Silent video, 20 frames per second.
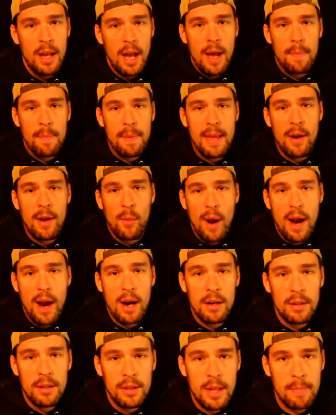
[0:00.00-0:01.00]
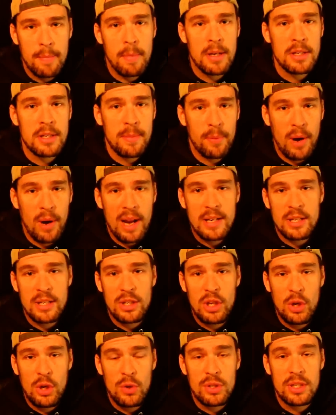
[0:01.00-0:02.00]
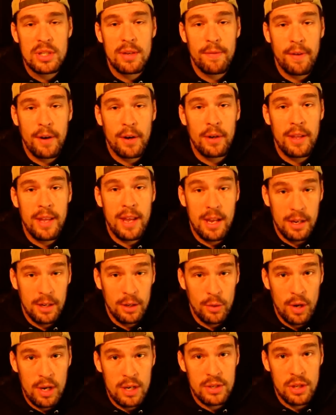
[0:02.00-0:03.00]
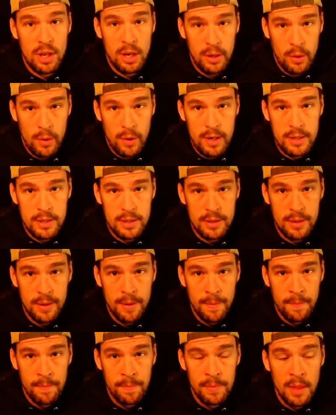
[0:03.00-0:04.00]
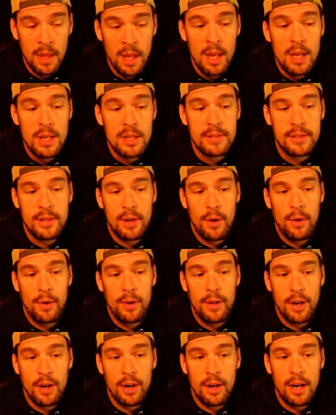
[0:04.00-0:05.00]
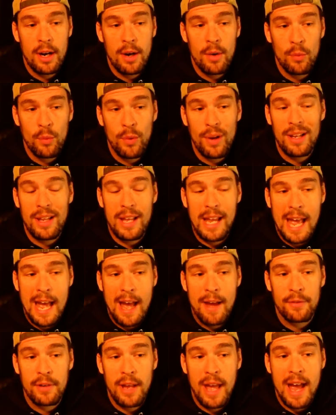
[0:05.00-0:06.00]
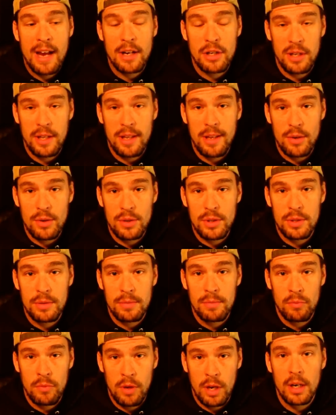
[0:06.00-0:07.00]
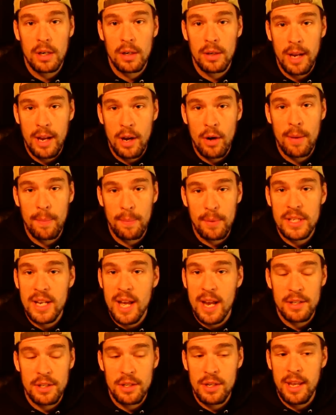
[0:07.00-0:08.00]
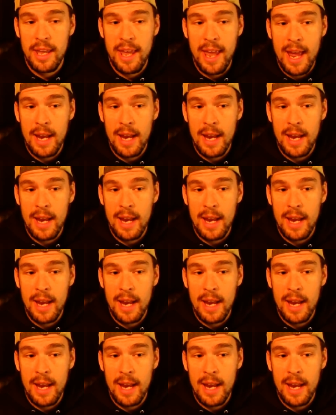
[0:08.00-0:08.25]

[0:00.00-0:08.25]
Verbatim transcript: Uh, be aware that muzzle brakes do severely increase the noise. So you're going to really have to actually use your hearing protection. You